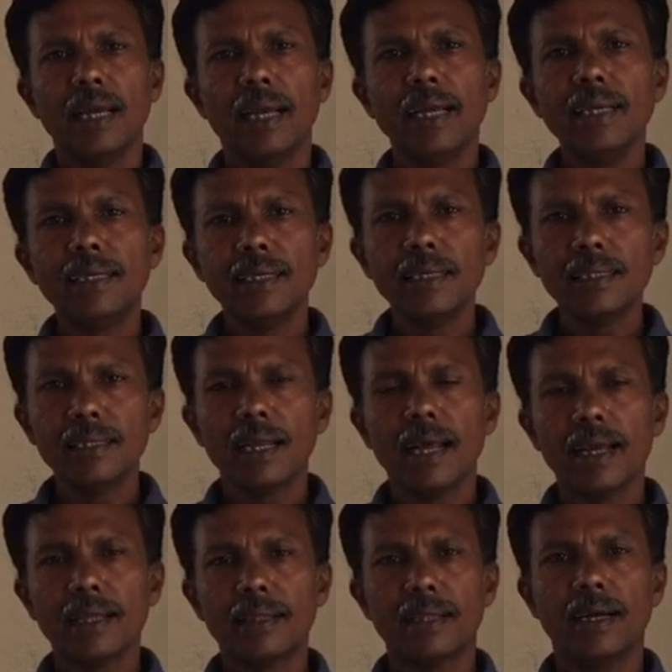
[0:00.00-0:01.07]
It is
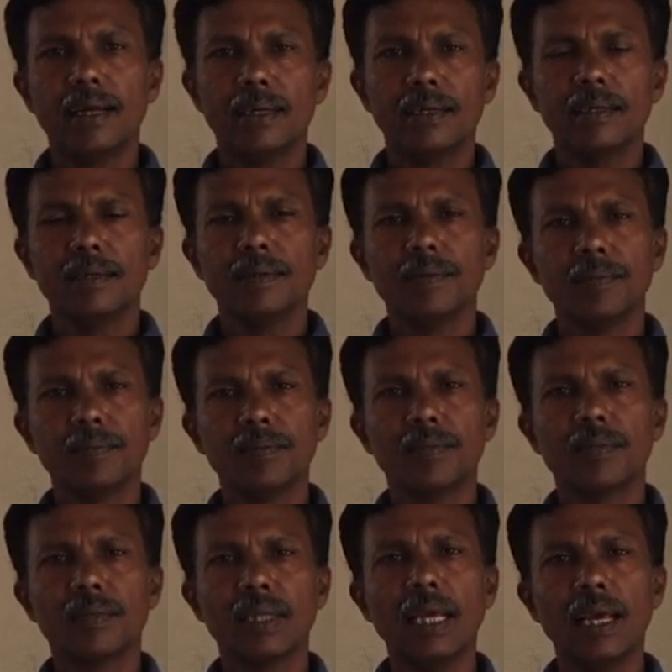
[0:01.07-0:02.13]
like that.
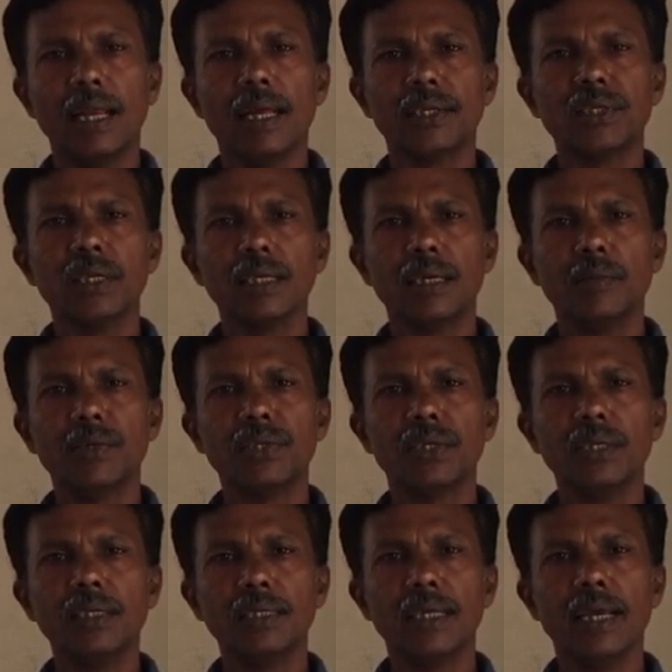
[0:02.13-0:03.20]
The Election
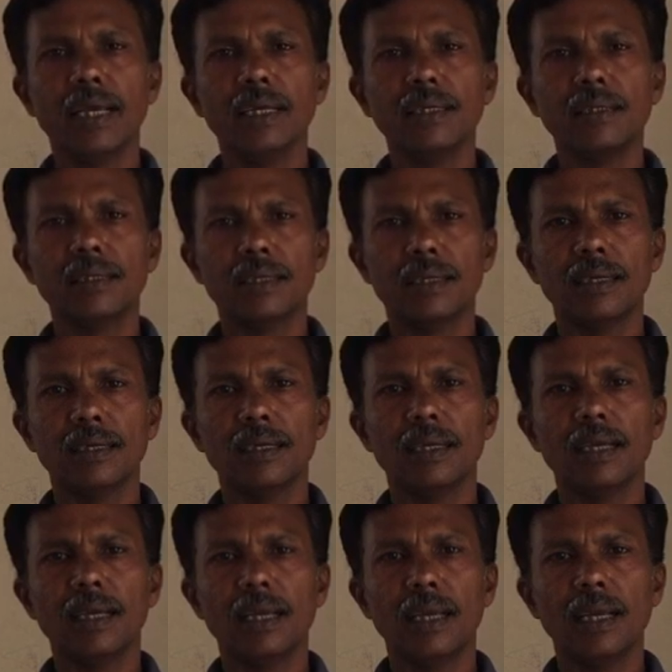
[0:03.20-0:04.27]
Commission says,
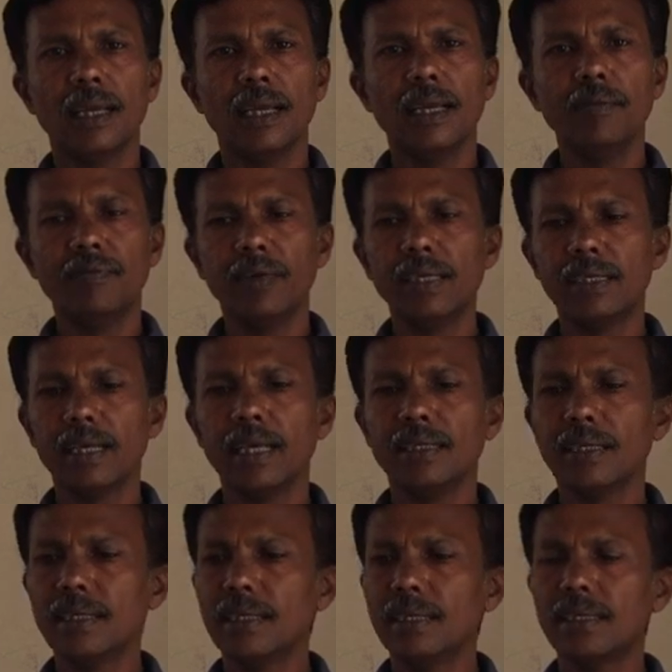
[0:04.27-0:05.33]
if it says
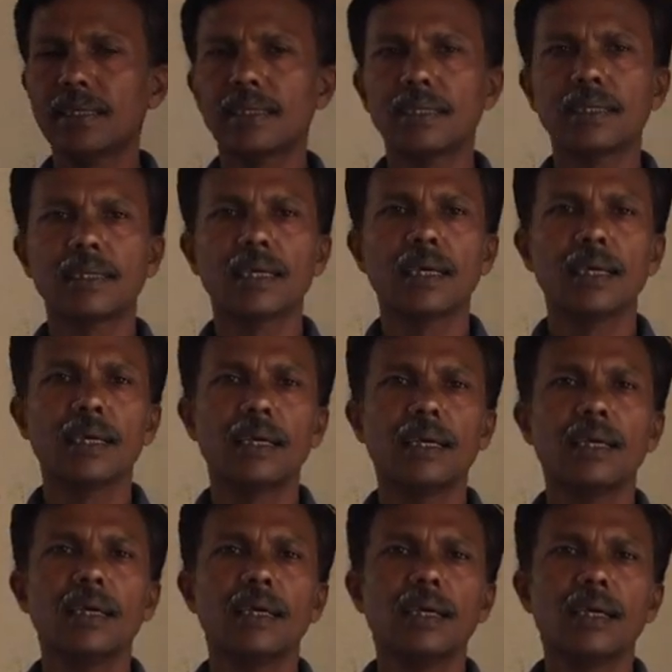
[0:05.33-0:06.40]
in this
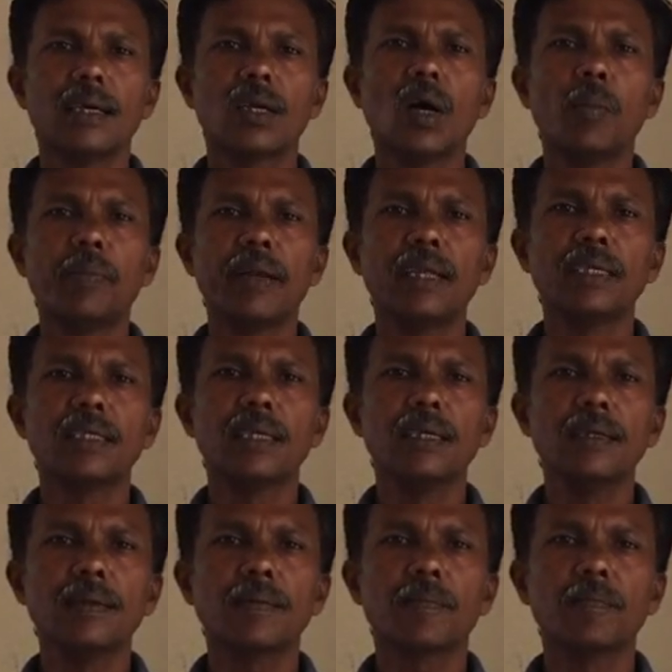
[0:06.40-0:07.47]

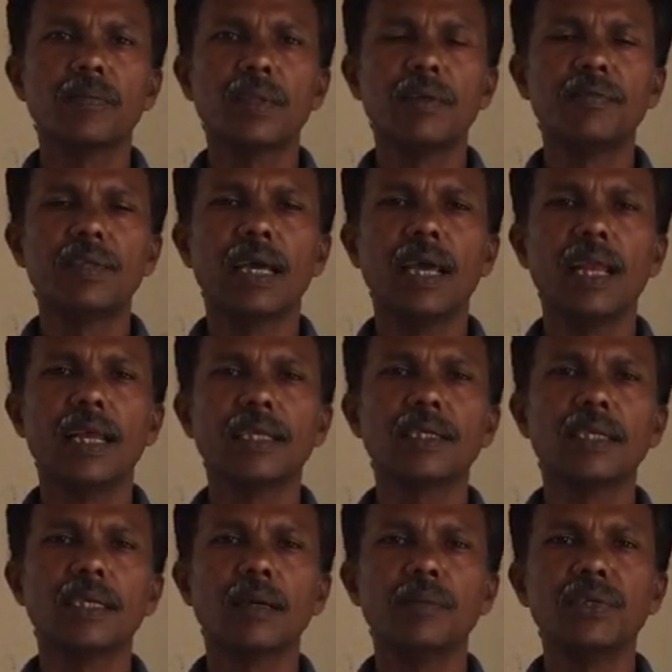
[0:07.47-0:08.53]
competition, if the
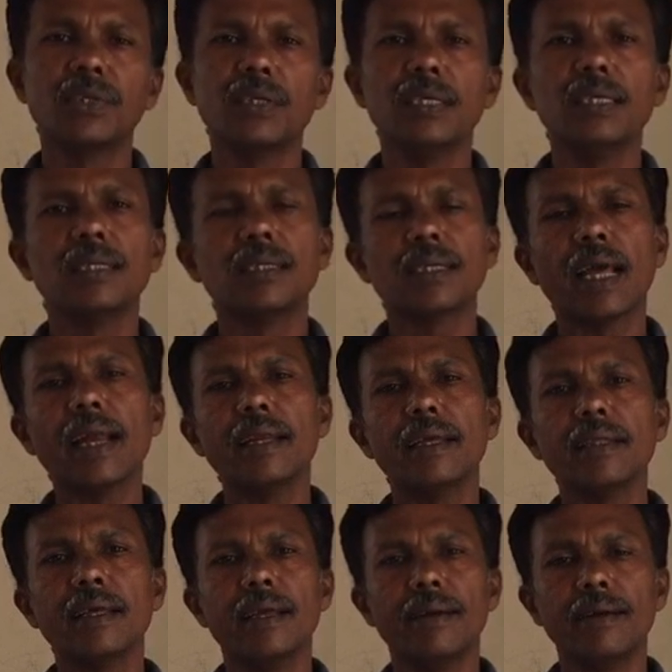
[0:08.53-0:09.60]
Election Commission is
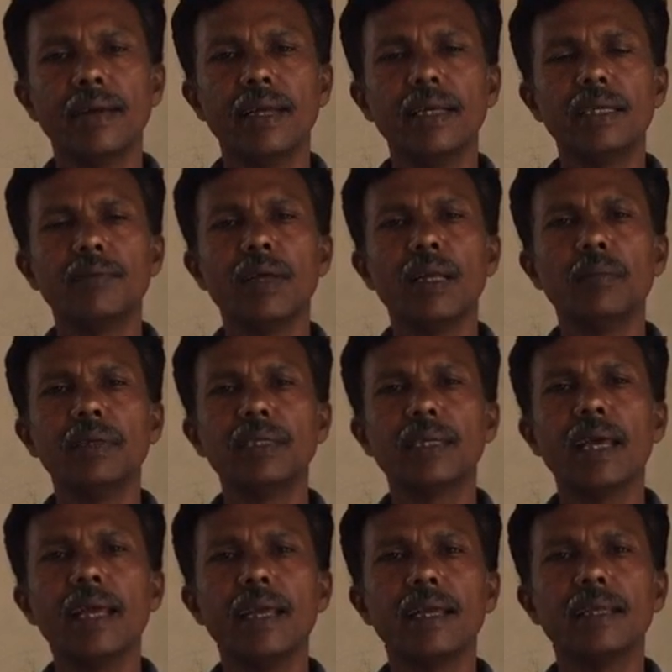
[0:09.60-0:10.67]
standing there, it will be
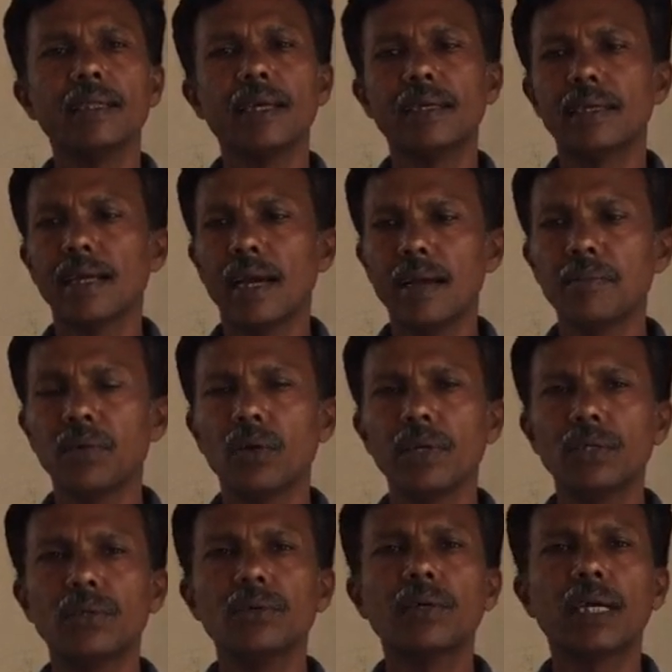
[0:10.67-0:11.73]
saying that I'm
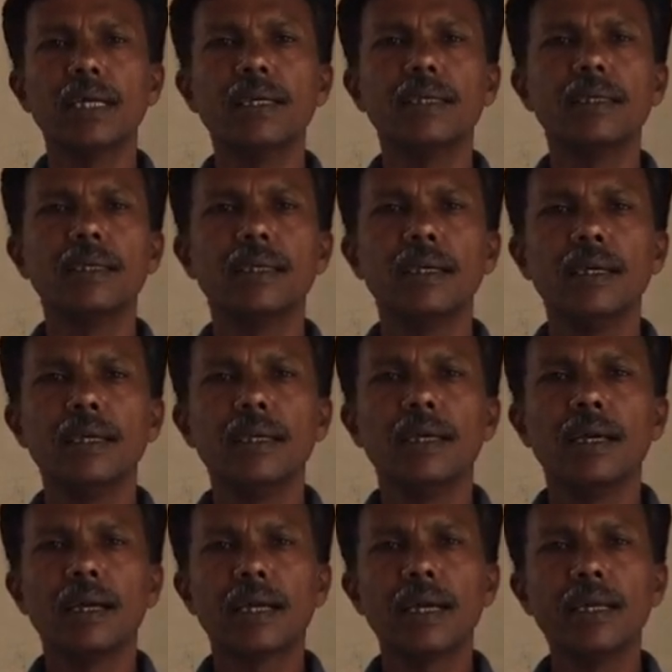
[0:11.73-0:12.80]
going to
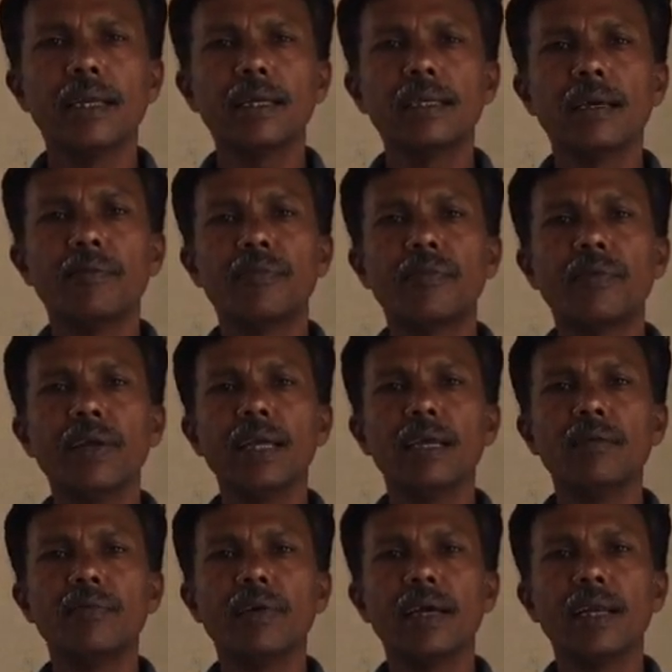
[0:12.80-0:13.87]
conduct a free
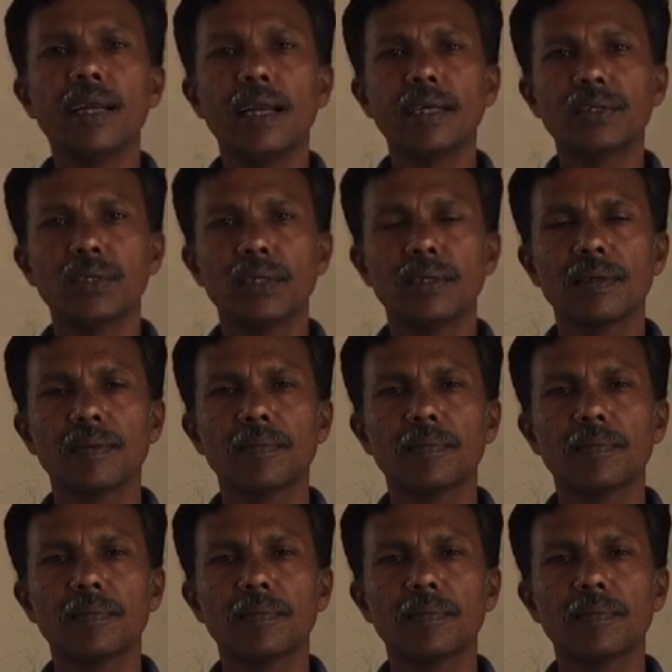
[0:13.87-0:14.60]
and fair election.